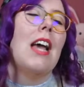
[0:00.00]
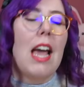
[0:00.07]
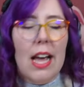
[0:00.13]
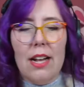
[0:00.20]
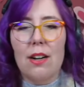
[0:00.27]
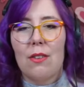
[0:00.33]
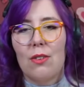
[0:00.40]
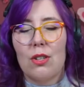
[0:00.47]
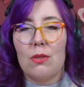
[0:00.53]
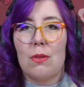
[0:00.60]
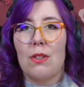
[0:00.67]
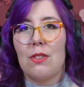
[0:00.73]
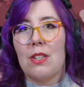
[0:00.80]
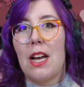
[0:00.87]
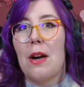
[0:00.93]
And of course, we
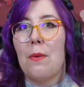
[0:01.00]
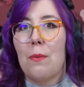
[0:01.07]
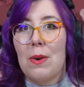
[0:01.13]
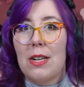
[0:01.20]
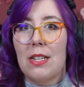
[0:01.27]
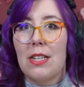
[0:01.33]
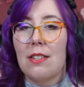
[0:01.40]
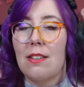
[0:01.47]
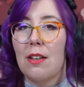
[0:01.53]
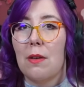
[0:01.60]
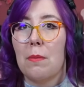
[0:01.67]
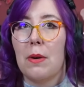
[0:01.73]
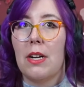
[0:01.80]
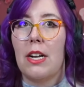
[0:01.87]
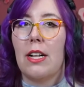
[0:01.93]
also got Wendy
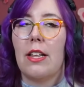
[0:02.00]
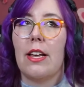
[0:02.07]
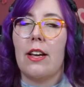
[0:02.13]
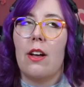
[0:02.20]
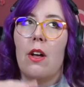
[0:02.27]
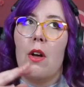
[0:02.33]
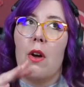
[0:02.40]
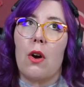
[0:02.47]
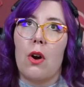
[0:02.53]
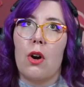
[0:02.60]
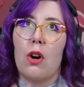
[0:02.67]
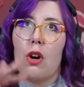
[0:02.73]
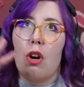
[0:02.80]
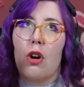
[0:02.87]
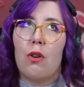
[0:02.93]
celebrating like
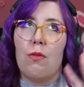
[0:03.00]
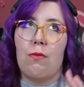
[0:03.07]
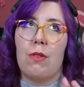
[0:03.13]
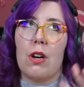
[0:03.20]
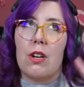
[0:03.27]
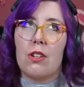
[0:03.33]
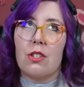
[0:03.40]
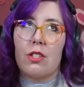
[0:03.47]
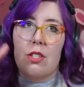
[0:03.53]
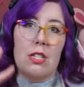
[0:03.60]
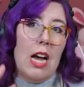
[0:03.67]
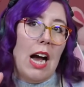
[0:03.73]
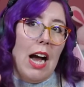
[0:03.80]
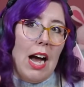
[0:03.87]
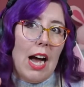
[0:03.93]
her first
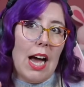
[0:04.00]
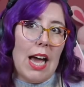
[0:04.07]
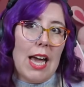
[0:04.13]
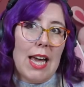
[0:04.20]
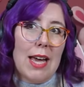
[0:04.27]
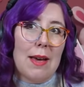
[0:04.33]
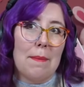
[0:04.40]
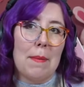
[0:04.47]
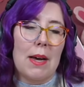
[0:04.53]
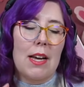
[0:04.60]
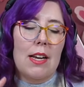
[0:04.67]
time